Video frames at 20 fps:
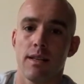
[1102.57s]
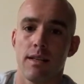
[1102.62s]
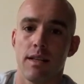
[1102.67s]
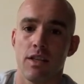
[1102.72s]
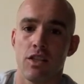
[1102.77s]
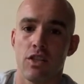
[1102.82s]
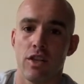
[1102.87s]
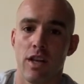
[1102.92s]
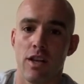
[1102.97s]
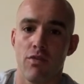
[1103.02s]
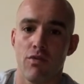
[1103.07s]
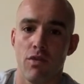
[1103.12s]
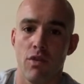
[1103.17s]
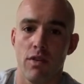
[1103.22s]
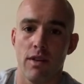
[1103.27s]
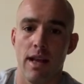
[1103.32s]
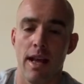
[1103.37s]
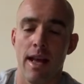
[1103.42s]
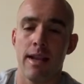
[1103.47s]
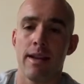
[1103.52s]
in
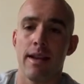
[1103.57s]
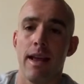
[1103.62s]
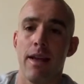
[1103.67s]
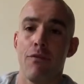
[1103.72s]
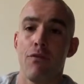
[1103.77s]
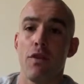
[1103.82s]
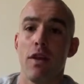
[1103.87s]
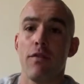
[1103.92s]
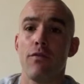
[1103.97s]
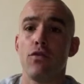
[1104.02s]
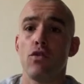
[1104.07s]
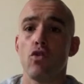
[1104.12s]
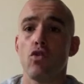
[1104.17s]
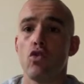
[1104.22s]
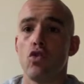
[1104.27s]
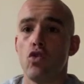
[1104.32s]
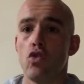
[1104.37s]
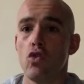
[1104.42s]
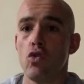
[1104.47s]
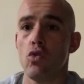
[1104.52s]
general? And if if you
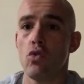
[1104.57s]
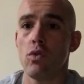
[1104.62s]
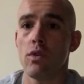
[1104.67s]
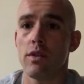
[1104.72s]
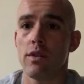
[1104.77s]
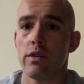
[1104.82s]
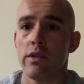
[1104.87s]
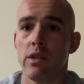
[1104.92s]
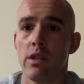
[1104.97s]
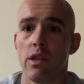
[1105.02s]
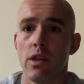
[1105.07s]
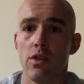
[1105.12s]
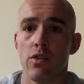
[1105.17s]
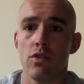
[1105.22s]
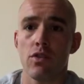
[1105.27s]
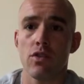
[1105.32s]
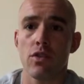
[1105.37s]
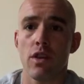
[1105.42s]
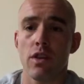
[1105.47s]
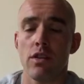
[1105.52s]
do,
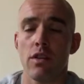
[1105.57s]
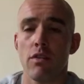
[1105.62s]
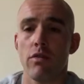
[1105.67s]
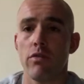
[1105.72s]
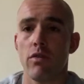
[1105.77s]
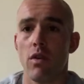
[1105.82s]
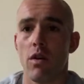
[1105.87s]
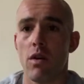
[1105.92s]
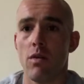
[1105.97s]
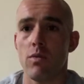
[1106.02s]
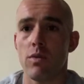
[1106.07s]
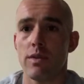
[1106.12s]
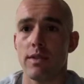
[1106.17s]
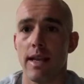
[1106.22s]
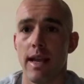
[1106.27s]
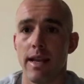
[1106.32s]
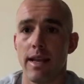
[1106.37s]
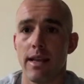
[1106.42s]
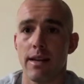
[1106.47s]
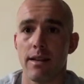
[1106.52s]
there's nothing wrong with
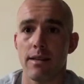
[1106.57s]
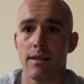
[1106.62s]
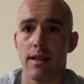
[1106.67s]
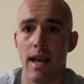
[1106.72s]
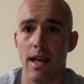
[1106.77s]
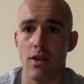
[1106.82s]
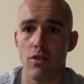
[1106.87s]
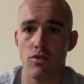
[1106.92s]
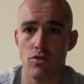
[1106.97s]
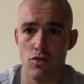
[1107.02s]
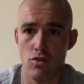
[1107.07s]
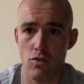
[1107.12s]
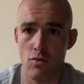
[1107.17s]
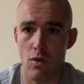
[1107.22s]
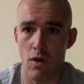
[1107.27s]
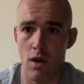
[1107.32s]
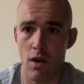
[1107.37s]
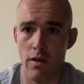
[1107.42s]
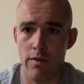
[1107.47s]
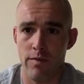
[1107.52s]
taking a day or two
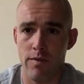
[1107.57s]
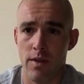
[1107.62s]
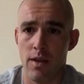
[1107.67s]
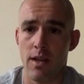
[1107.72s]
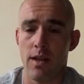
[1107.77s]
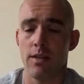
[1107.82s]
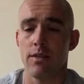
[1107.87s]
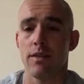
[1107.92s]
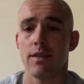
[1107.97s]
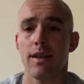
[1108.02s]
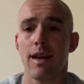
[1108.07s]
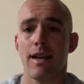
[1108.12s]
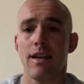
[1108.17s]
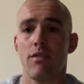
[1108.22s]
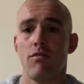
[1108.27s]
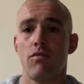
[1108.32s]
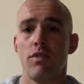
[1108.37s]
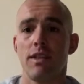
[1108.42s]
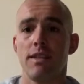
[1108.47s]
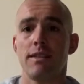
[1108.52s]
off to kind
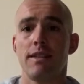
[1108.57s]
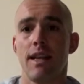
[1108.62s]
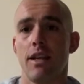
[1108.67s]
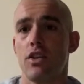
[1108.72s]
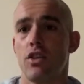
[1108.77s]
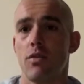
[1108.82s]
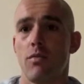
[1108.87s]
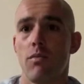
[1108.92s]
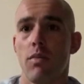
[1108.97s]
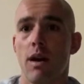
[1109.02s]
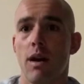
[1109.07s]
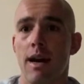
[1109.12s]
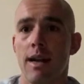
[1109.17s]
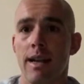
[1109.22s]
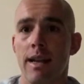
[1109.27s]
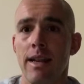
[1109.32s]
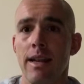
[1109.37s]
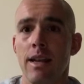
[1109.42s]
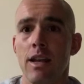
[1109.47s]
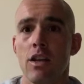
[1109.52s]
of reset your
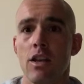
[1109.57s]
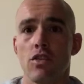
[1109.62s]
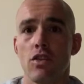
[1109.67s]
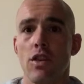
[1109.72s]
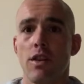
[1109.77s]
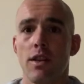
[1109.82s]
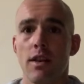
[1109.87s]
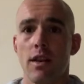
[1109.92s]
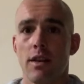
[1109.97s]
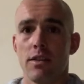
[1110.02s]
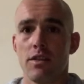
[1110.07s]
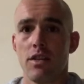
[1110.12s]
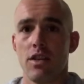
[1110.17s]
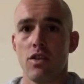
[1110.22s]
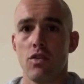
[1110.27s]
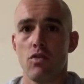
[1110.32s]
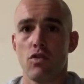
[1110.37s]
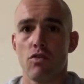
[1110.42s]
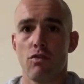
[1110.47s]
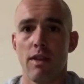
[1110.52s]
body so you can
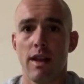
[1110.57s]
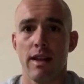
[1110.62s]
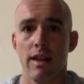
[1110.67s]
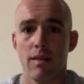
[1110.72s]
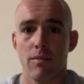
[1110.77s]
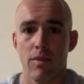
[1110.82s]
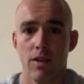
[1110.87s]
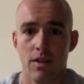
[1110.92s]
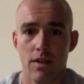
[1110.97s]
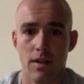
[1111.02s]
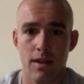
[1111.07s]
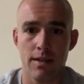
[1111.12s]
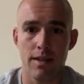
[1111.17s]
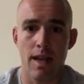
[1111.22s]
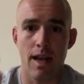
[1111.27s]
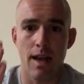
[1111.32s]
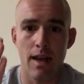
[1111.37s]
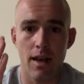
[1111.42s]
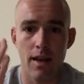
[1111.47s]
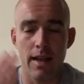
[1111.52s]
continue training because
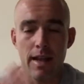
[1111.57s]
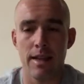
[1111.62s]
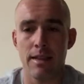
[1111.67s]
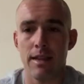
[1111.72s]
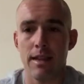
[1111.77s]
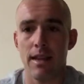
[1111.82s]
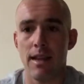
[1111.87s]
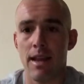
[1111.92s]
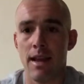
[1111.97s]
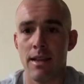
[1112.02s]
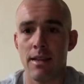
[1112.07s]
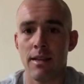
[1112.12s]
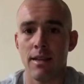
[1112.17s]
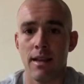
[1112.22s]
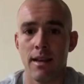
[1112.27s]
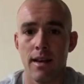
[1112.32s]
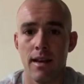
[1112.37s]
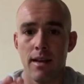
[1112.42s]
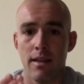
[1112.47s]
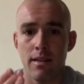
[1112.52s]
in the end
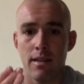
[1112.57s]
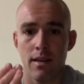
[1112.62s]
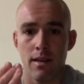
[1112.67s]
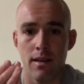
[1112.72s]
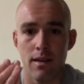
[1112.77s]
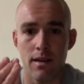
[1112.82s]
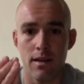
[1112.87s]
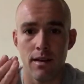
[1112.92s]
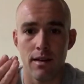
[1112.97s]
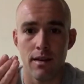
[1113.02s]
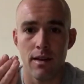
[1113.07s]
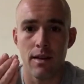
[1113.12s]
the the